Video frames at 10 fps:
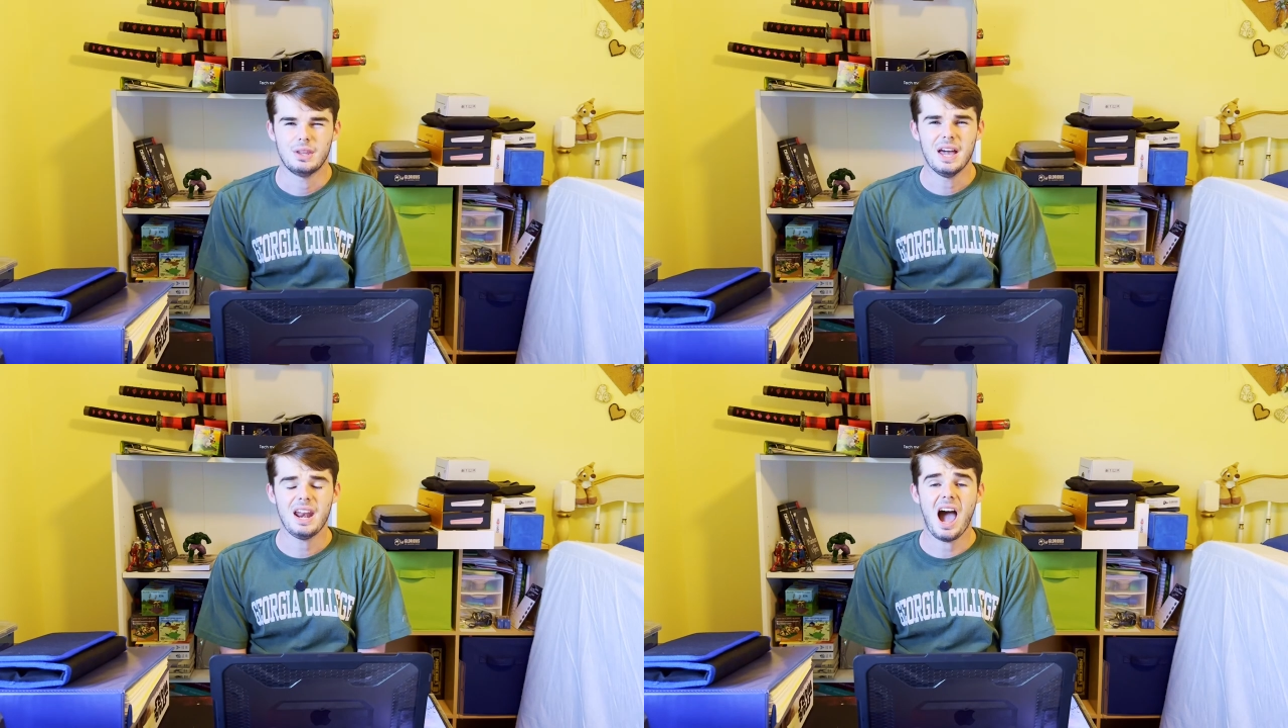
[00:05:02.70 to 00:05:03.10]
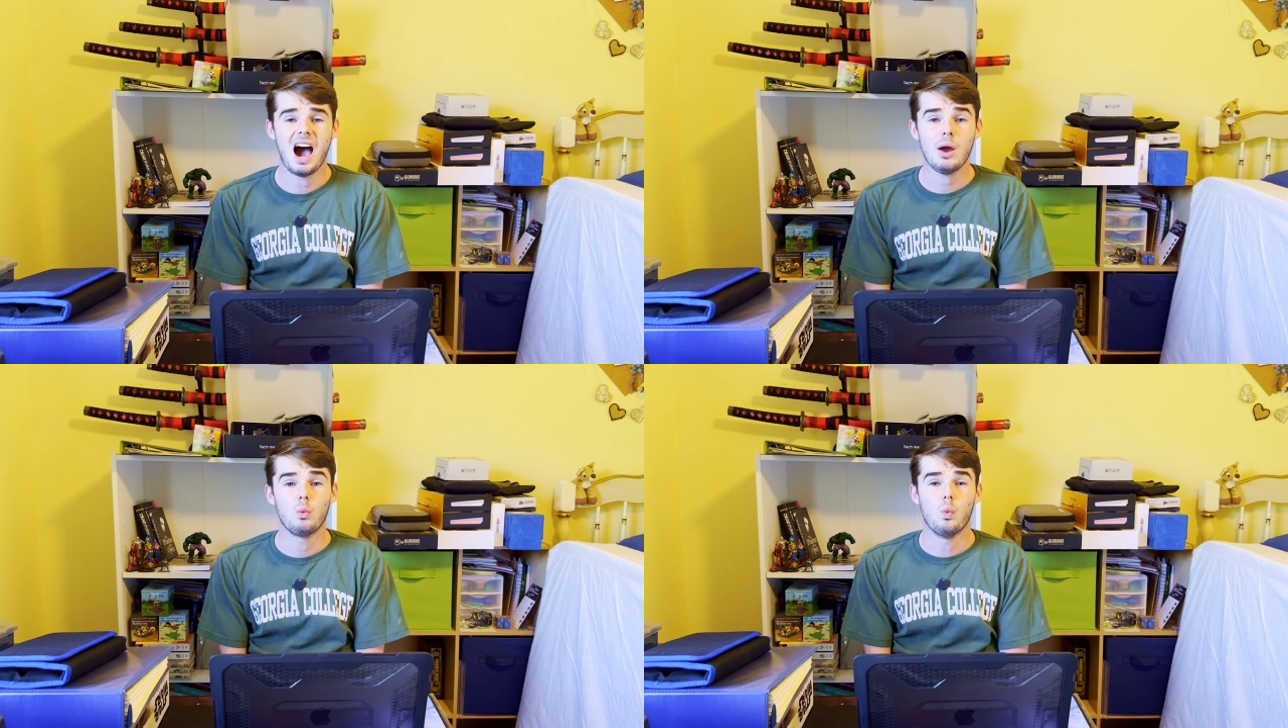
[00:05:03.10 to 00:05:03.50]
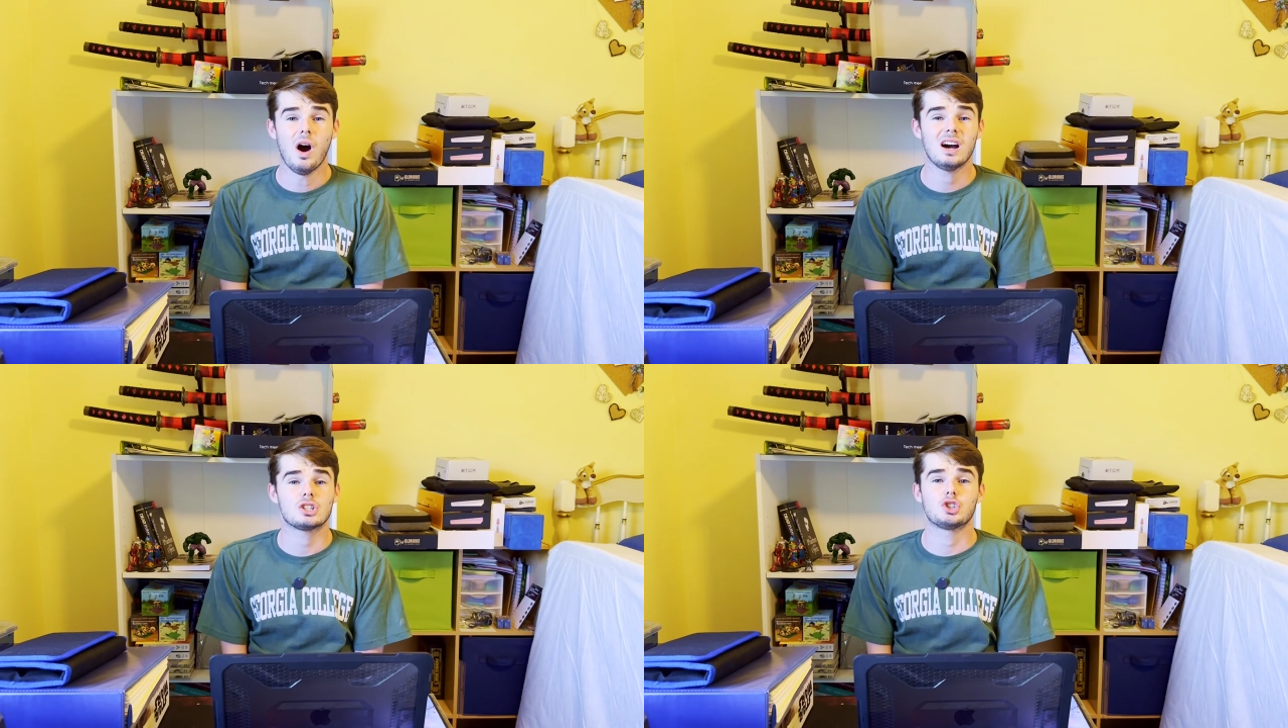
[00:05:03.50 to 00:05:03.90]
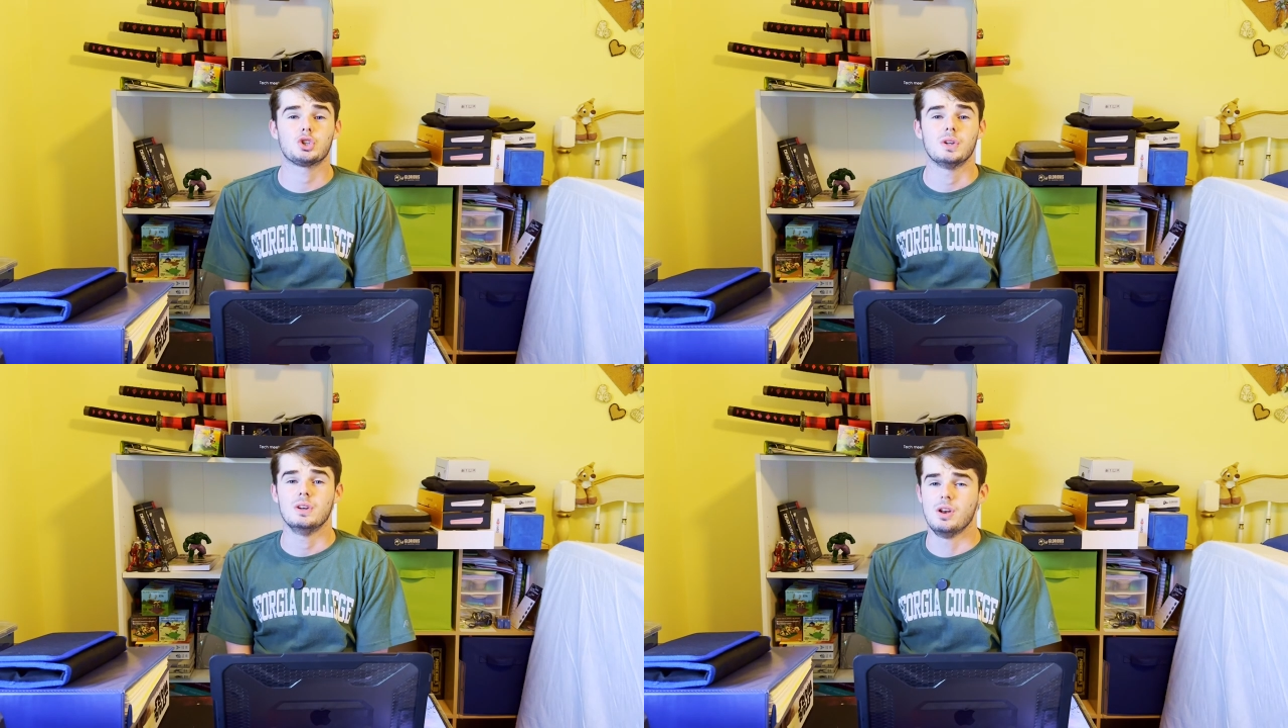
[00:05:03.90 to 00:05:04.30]
Then I
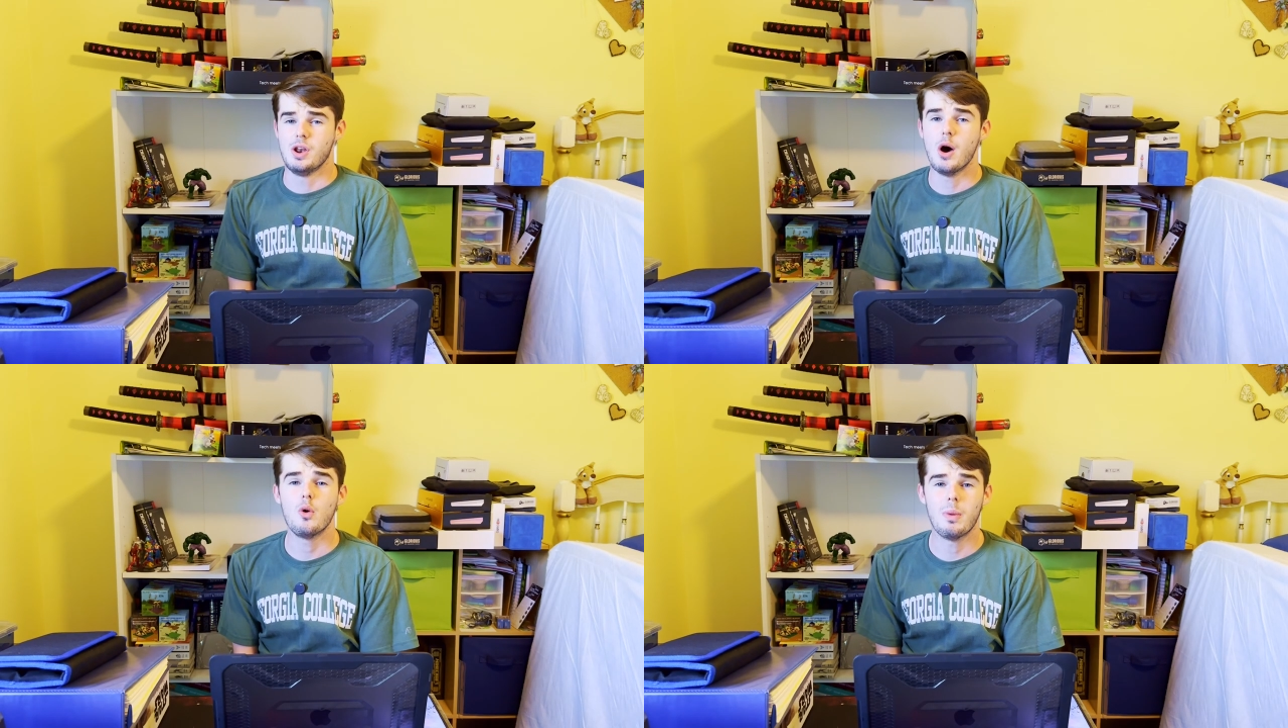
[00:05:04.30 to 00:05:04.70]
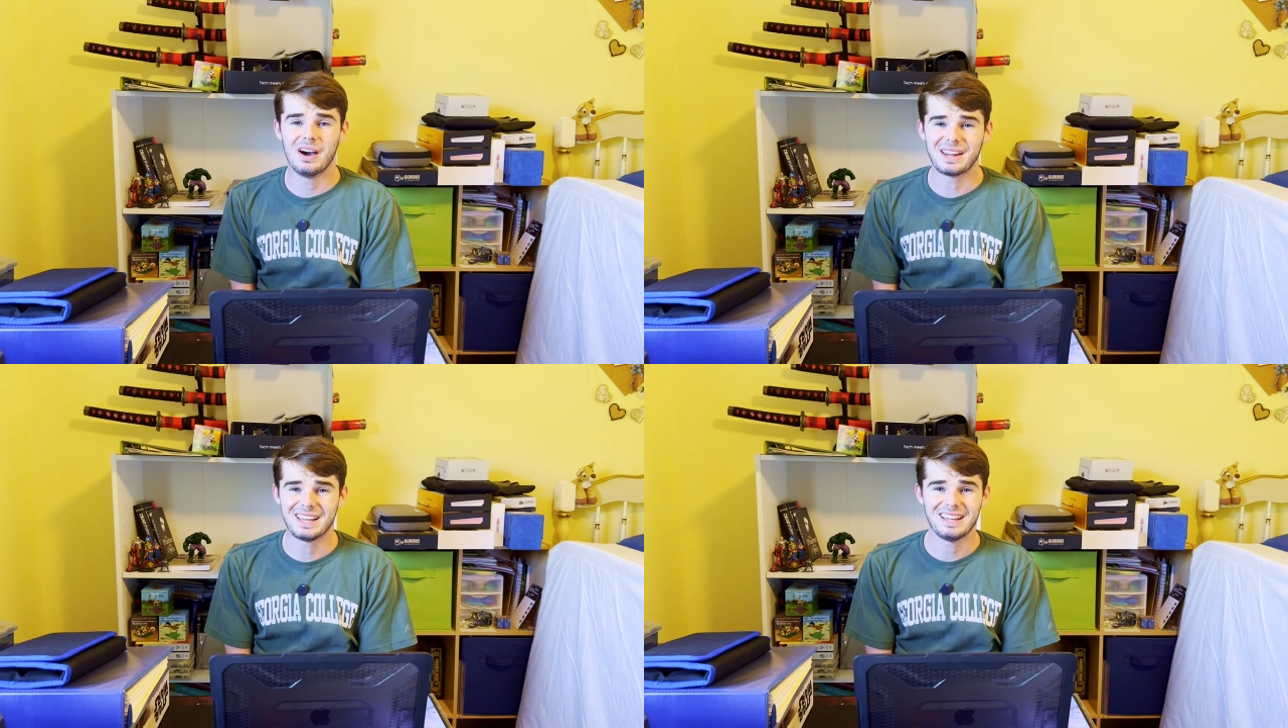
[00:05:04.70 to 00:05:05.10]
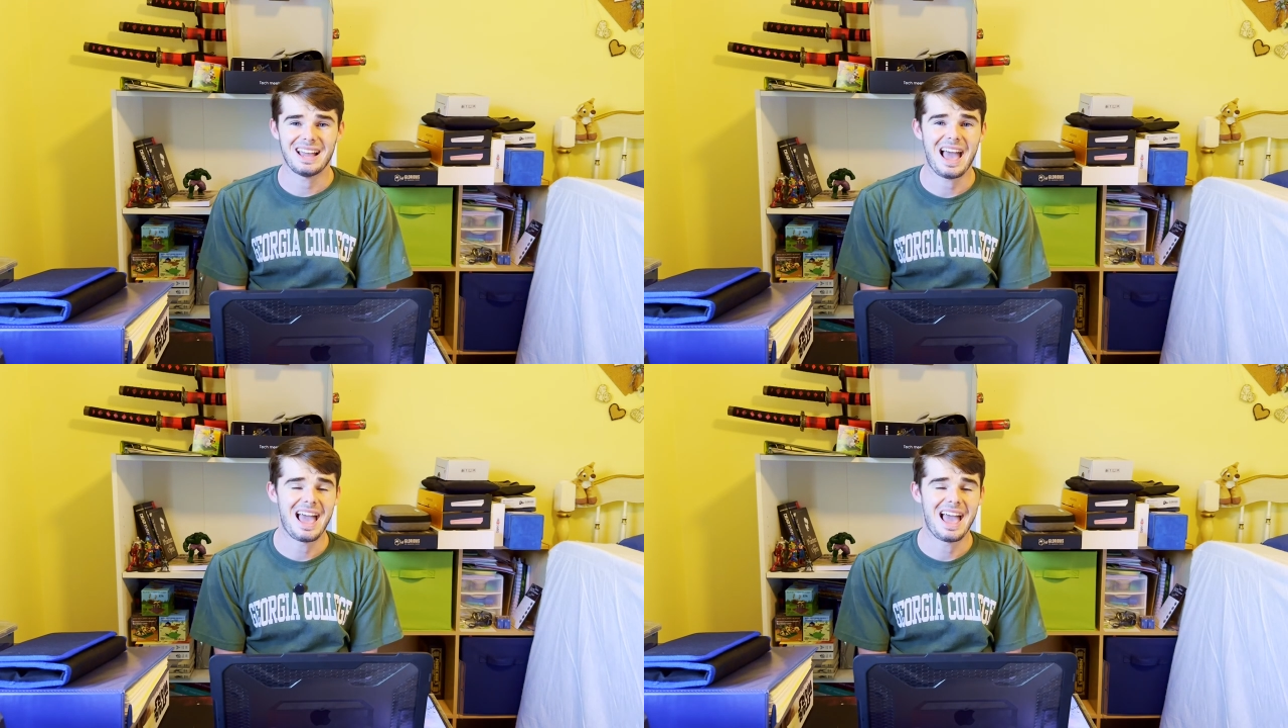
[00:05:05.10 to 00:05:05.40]
watched Nobody,